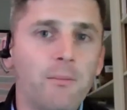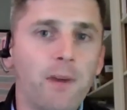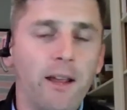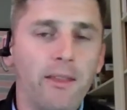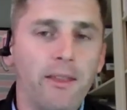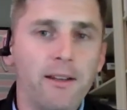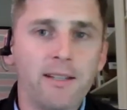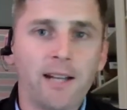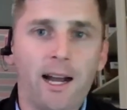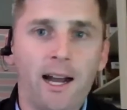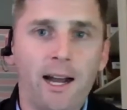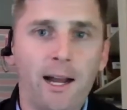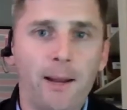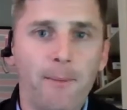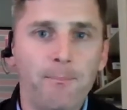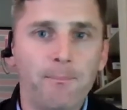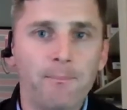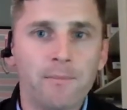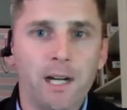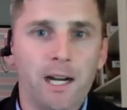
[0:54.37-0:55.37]
by the
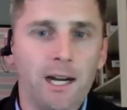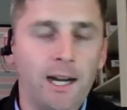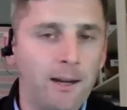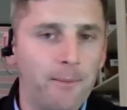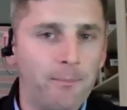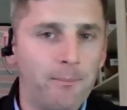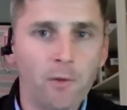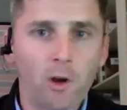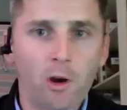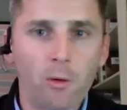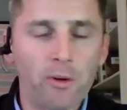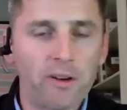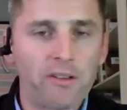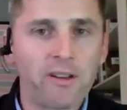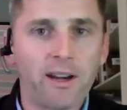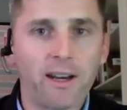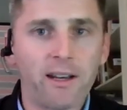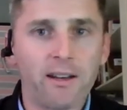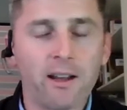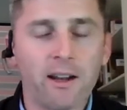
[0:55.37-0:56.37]
time uh, all was
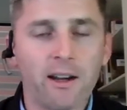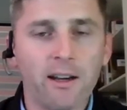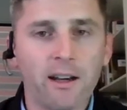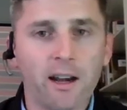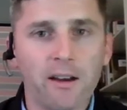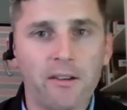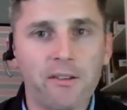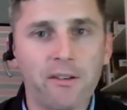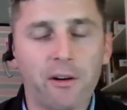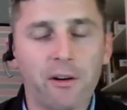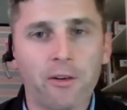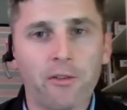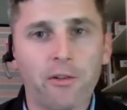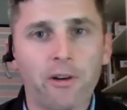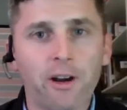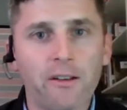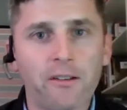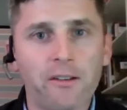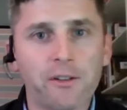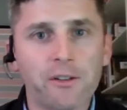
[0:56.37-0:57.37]
said and done and I started
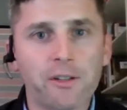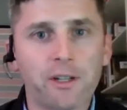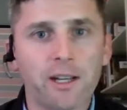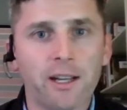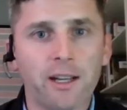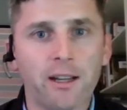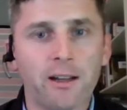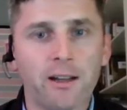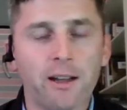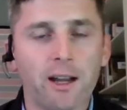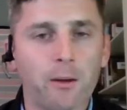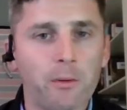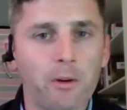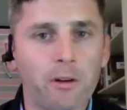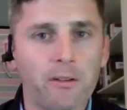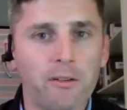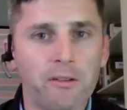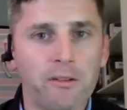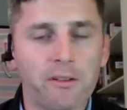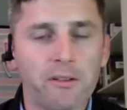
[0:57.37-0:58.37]
transitioning, I
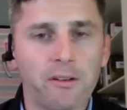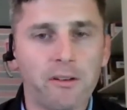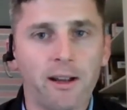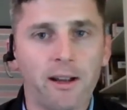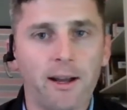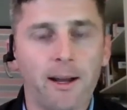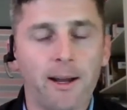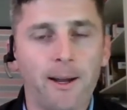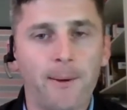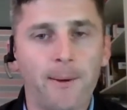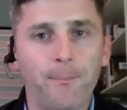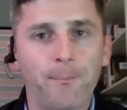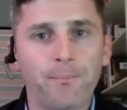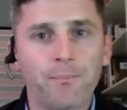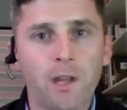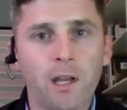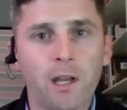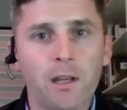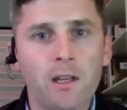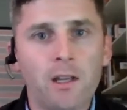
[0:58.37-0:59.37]
was um,
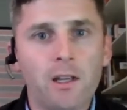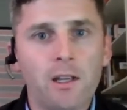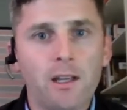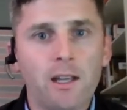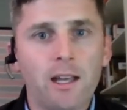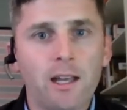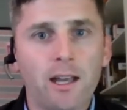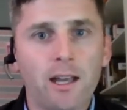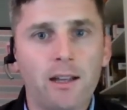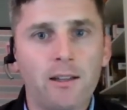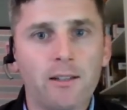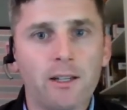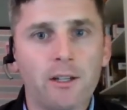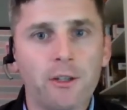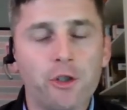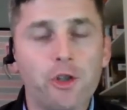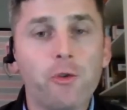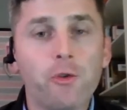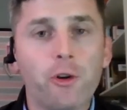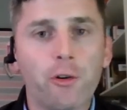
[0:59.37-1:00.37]
a
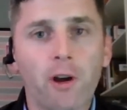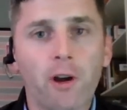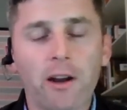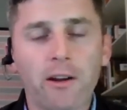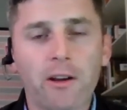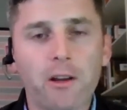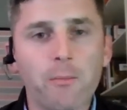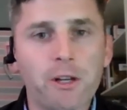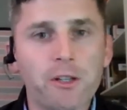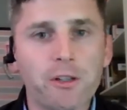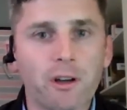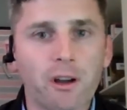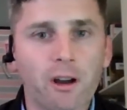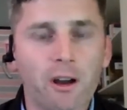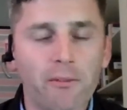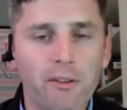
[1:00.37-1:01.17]
junior non commissioned